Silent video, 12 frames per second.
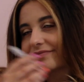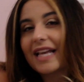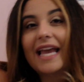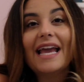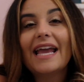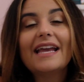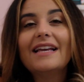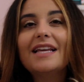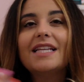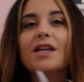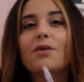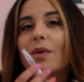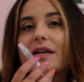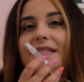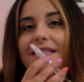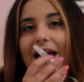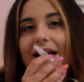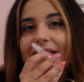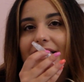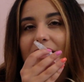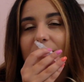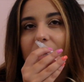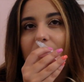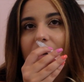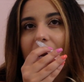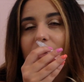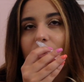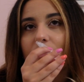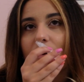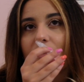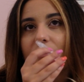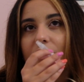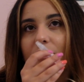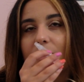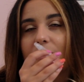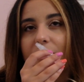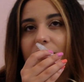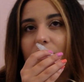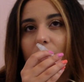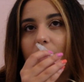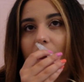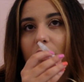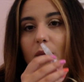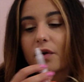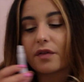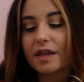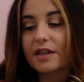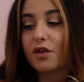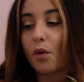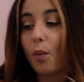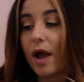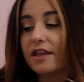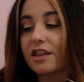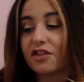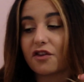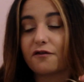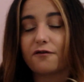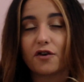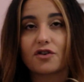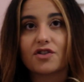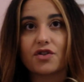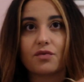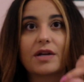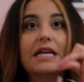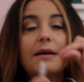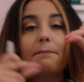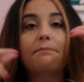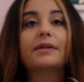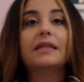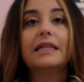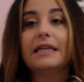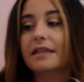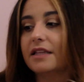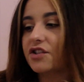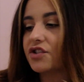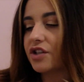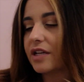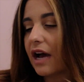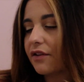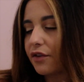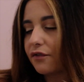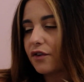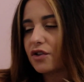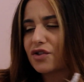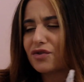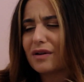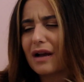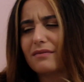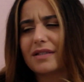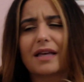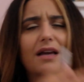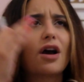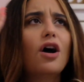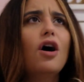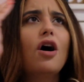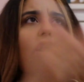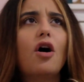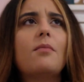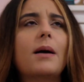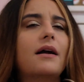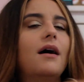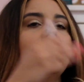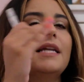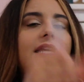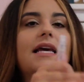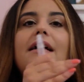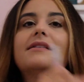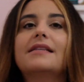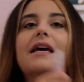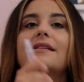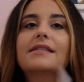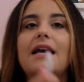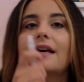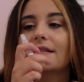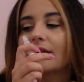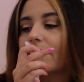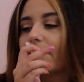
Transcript: It was nice to me, but I don't know if it would be full bottle worthy the way that the first three completely stood out. The first three I was like, oh my God, yes, yes, yes.